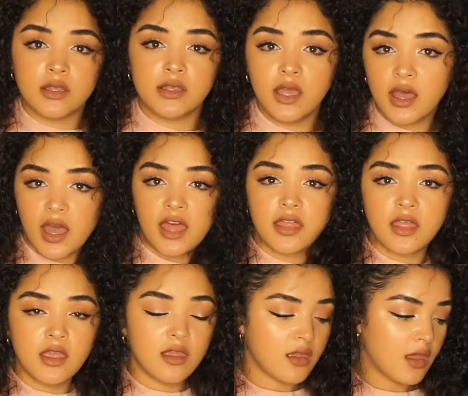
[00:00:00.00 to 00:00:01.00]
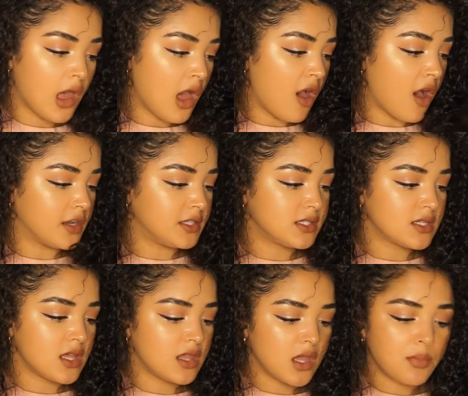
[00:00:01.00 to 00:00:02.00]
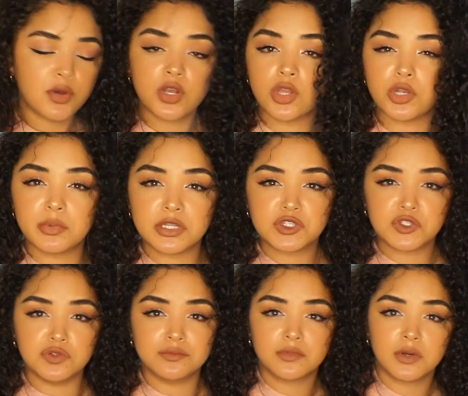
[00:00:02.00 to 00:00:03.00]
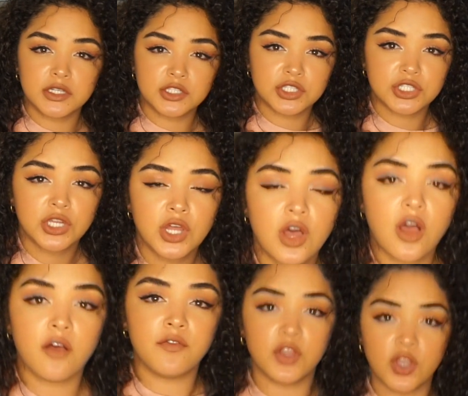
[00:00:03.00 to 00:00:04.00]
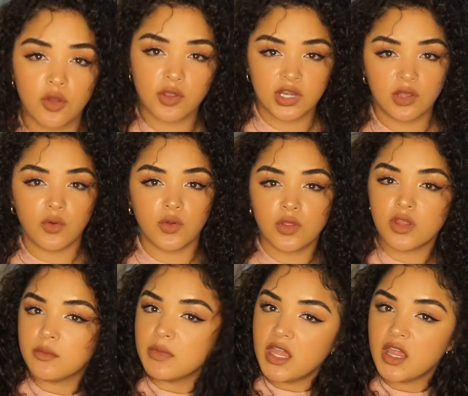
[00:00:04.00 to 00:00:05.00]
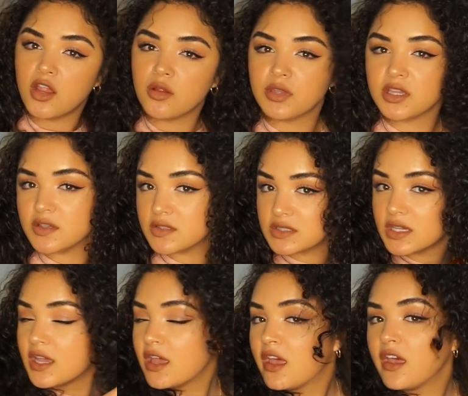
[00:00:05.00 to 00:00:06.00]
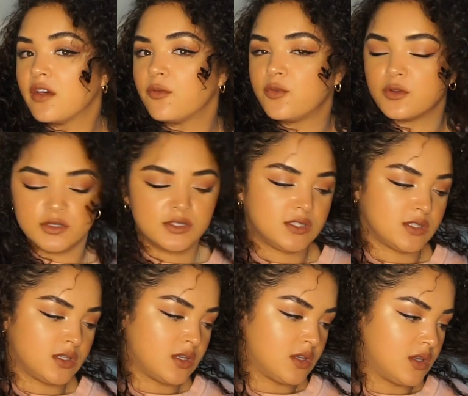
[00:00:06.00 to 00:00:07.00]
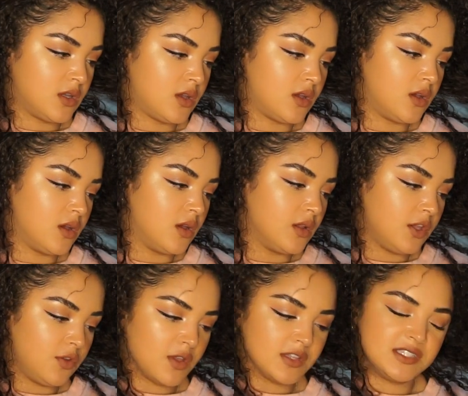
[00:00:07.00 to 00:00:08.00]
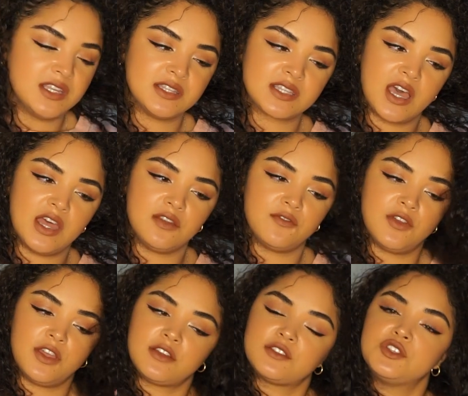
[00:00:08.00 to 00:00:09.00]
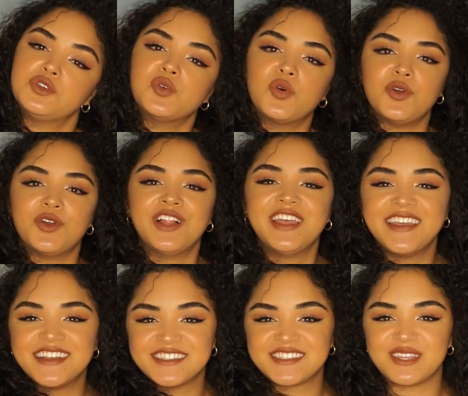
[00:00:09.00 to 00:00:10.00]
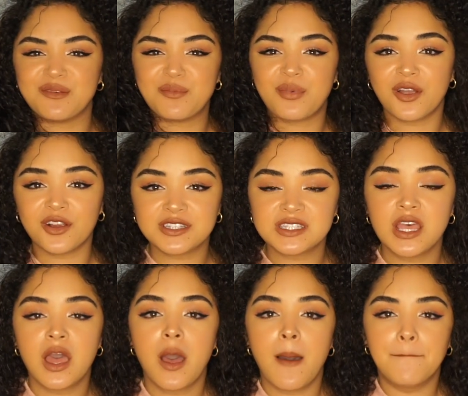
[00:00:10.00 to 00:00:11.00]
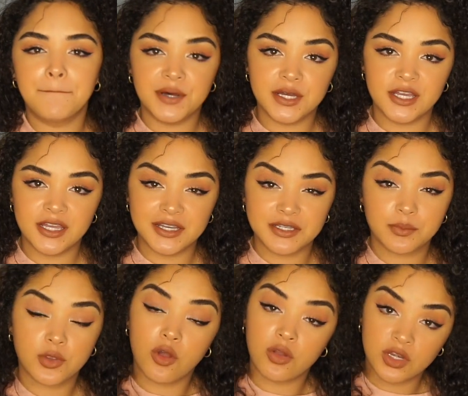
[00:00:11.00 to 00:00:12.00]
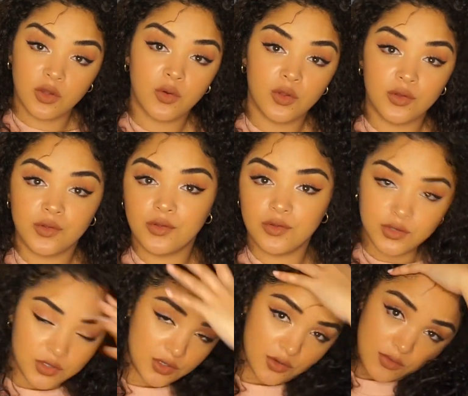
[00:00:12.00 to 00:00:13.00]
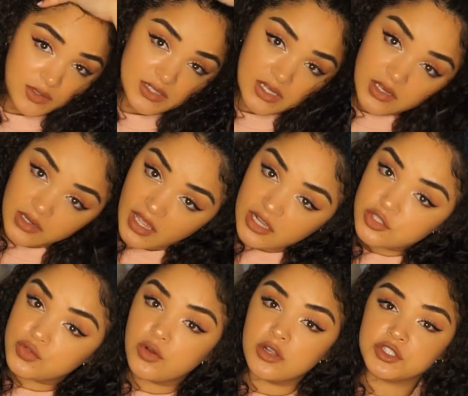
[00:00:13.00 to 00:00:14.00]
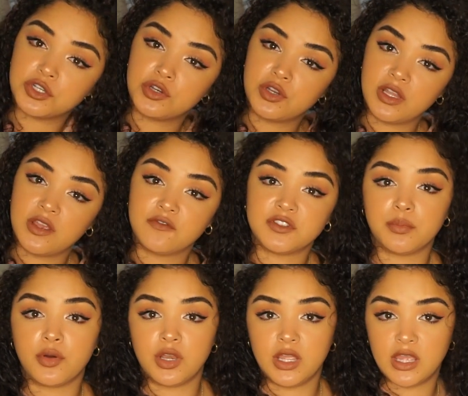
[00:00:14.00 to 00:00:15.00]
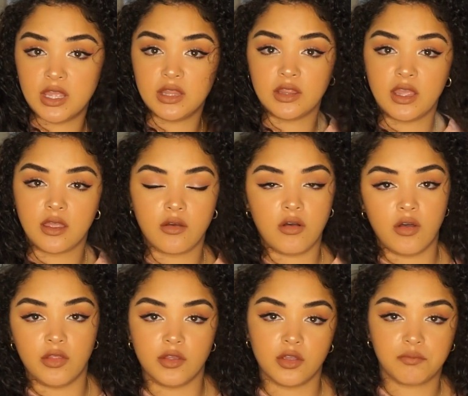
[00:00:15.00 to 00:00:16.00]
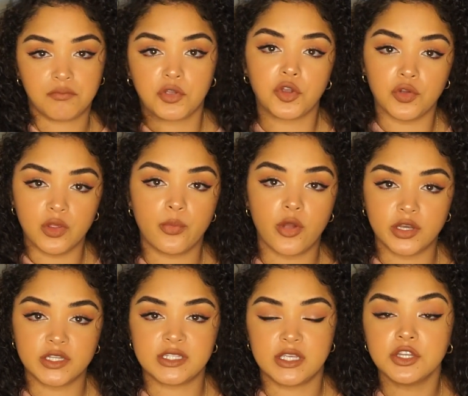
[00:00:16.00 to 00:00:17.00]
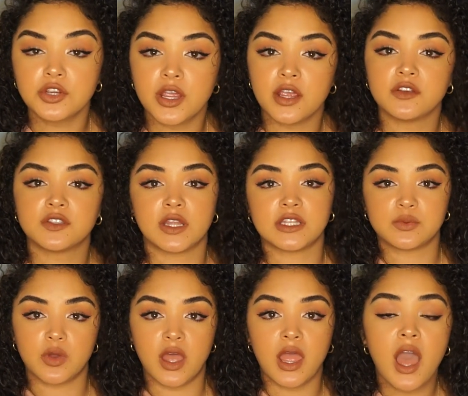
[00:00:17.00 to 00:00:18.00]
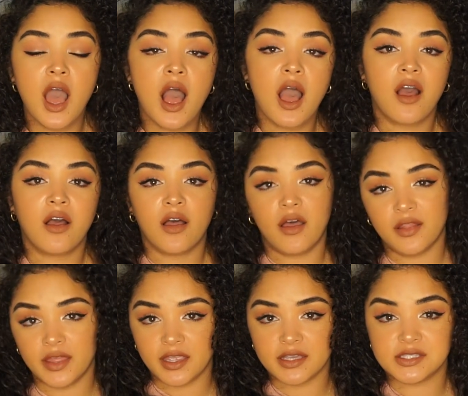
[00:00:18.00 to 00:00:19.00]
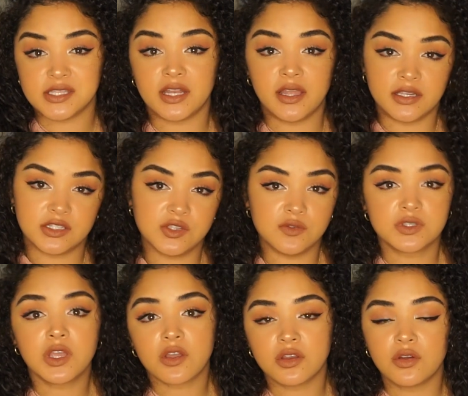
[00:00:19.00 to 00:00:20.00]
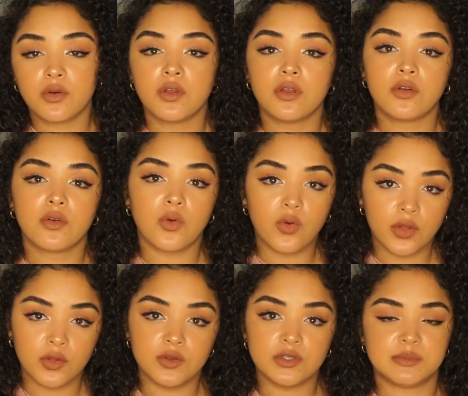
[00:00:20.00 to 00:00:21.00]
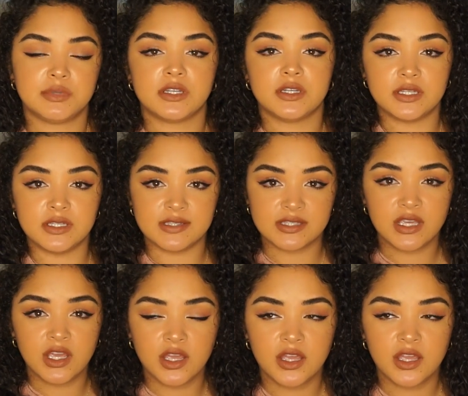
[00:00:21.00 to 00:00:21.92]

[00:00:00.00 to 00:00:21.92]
Yeah, I think, honestly, I think I put a little bit too much of the coconut oil in my hair because it feels, like you can see it's kind of like too oily in some parts, but coconut oil, you know, is like a natural alternative to putting it in like all the curly products in your hair, so that's why, like I said, I like to use coconut oil or oils because,